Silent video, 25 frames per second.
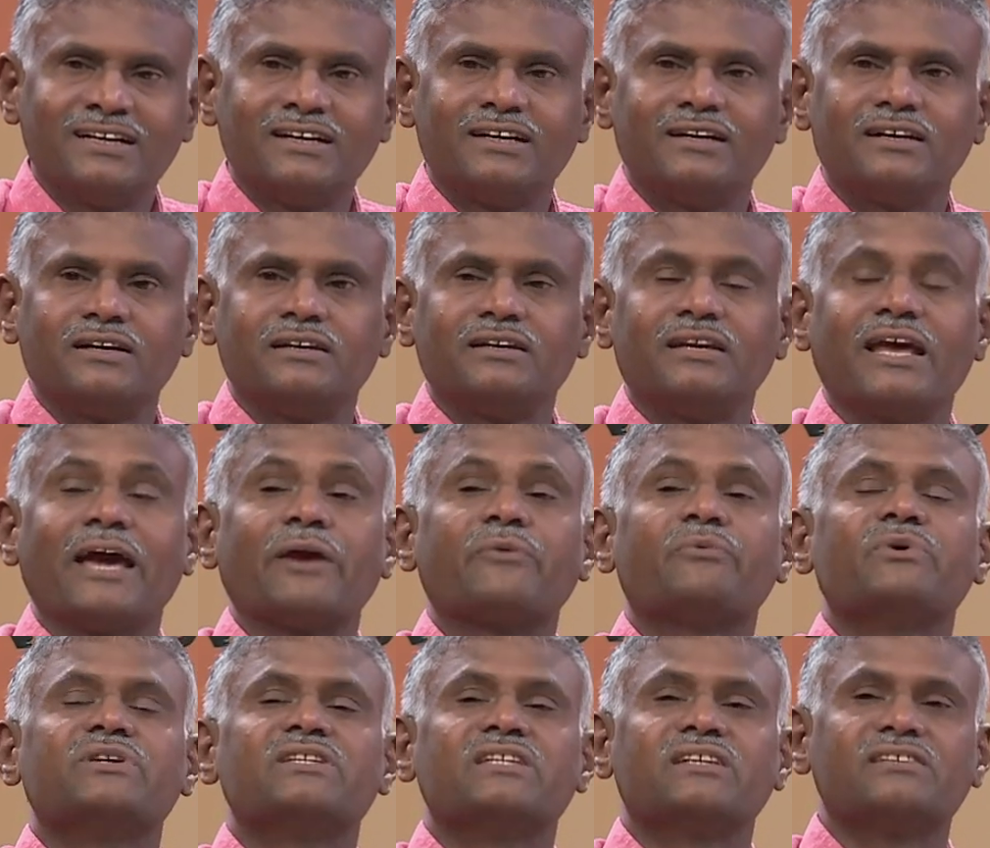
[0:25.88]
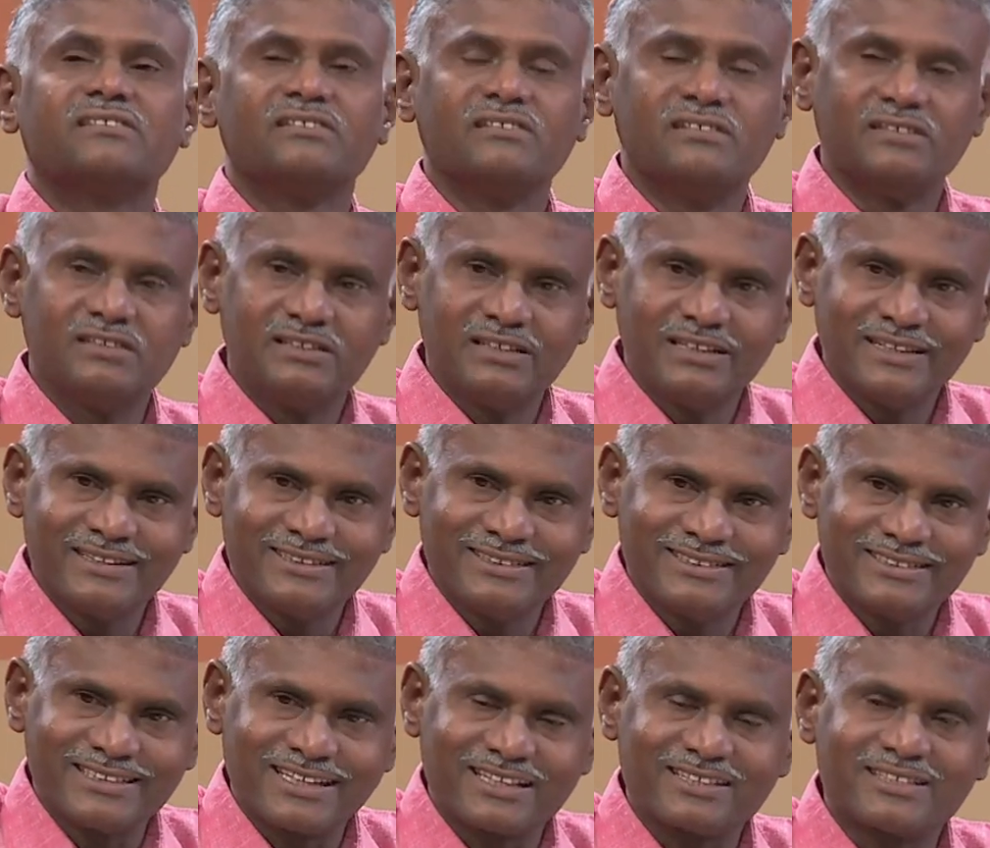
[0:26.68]
uh, language and
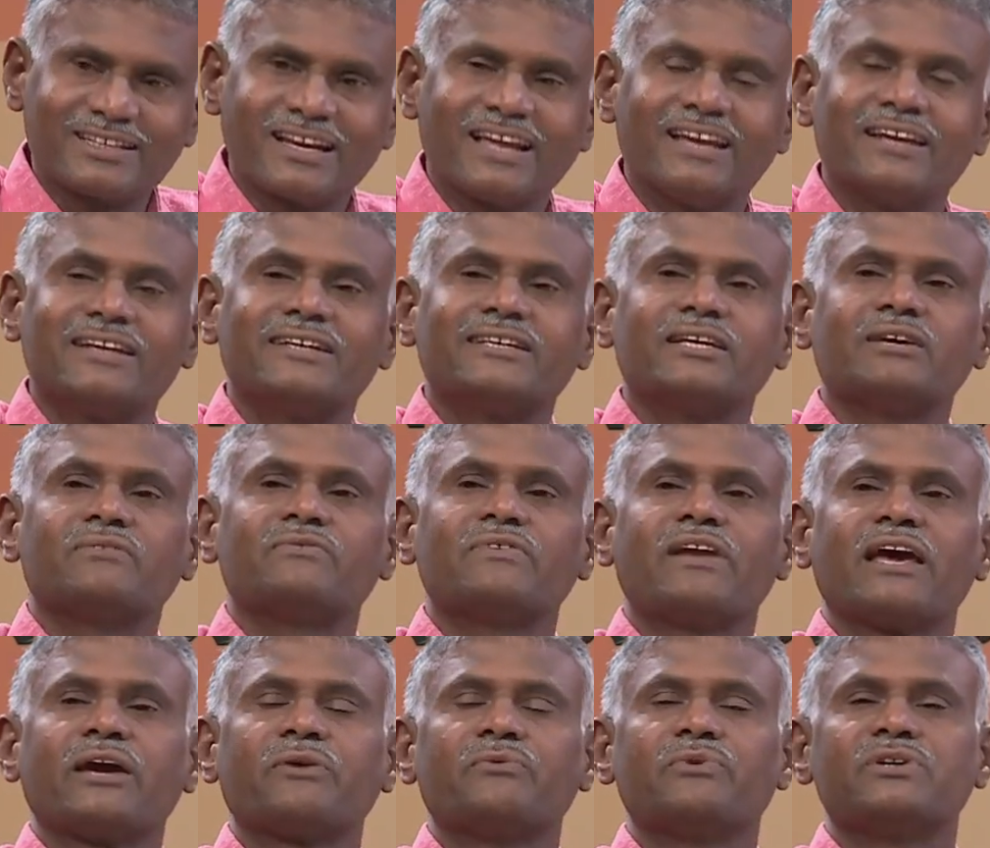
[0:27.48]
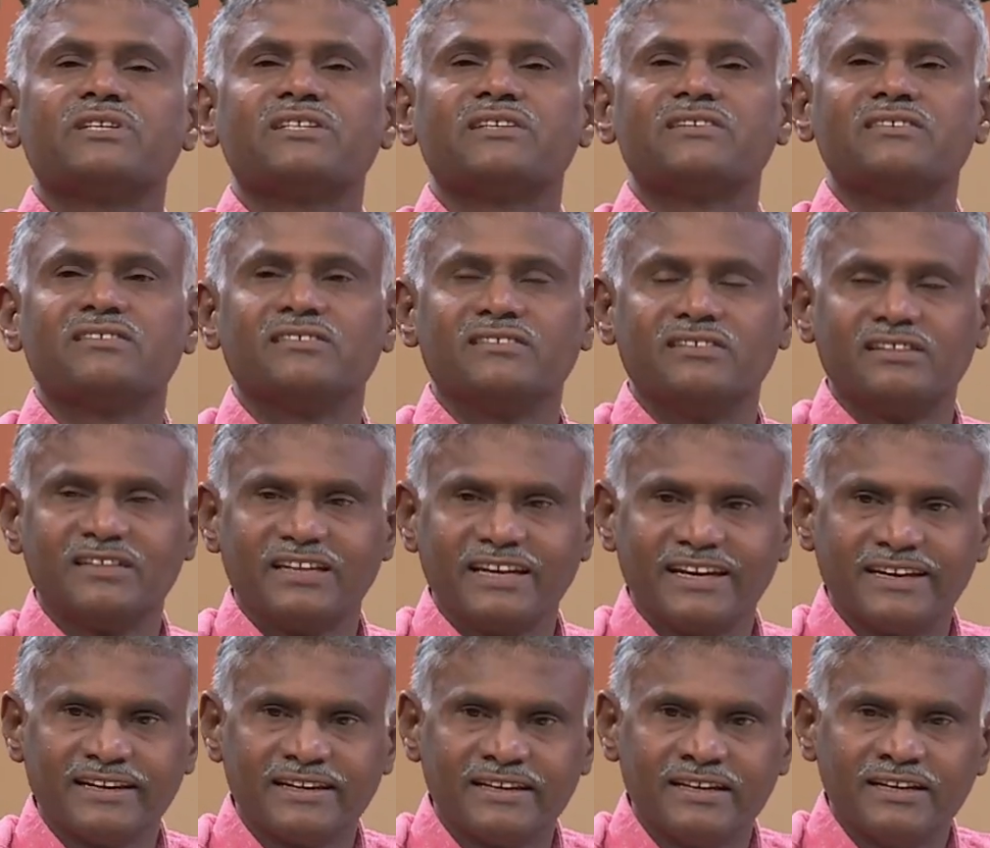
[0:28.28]
learning, centrality of language in
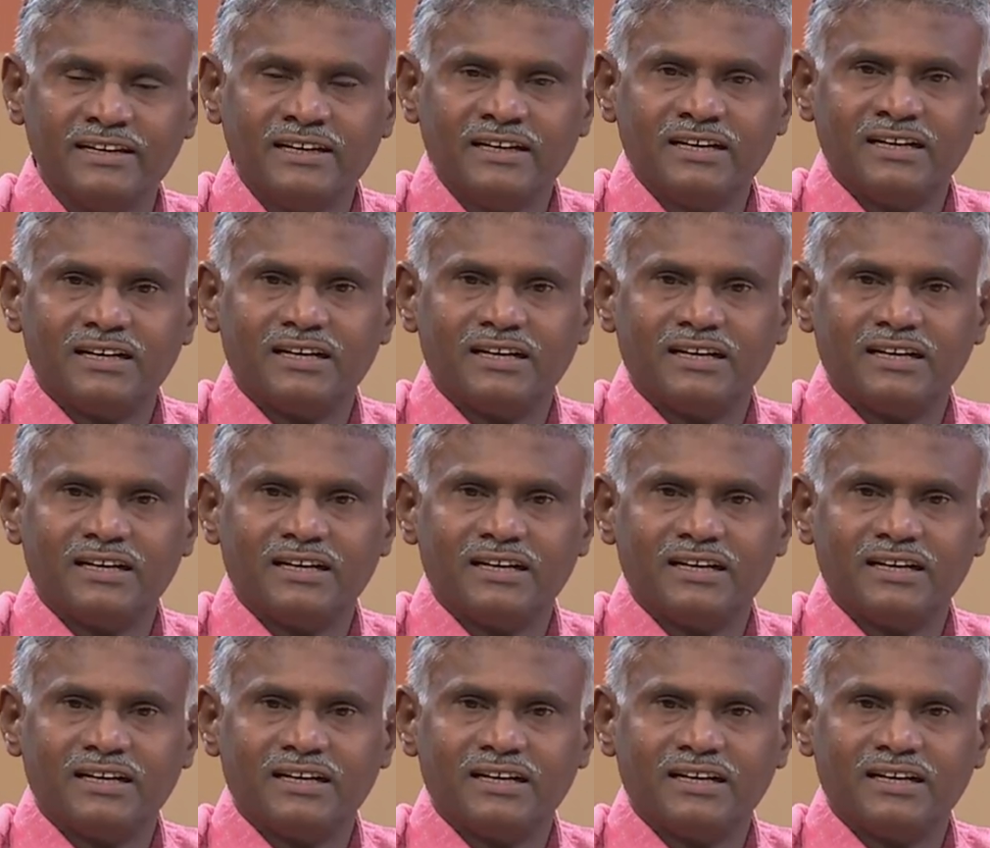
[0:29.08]
learning,